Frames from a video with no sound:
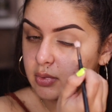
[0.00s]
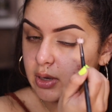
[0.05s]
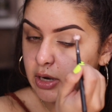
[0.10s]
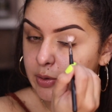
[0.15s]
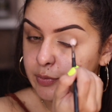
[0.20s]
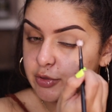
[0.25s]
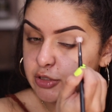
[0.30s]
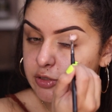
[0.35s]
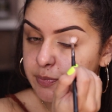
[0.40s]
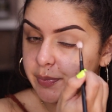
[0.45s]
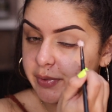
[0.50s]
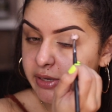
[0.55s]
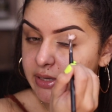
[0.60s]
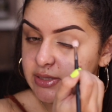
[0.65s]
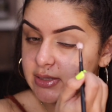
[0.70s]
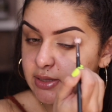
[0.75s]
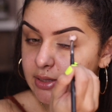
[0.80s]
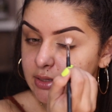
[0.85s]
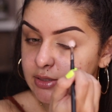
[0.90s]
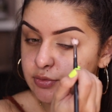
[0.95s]
I'm just
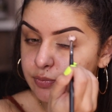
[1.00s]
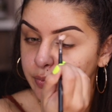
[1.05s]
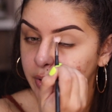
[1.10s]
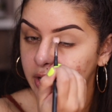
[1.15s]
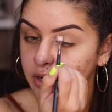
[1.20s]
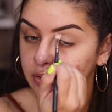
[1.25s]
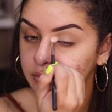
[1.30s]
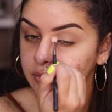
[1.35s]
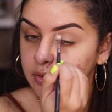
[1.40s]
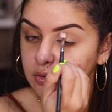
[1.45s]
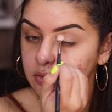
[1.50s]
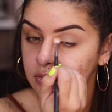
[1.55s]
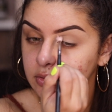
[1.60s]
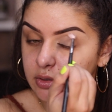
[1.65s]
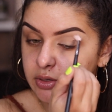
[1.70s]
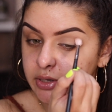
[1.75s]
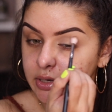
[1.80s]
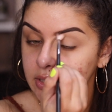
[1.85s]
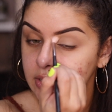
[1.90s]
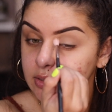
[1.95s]
placing this right on the
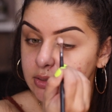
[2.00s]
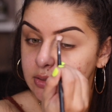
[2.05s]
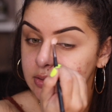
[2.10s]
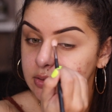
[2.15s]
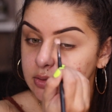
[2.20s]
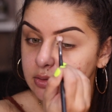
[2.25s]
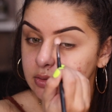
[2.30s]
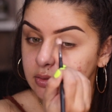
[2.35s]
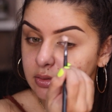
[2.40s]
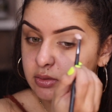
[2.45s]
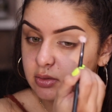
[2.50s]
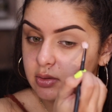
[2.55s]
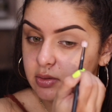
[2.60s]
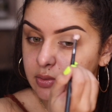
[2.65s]
crease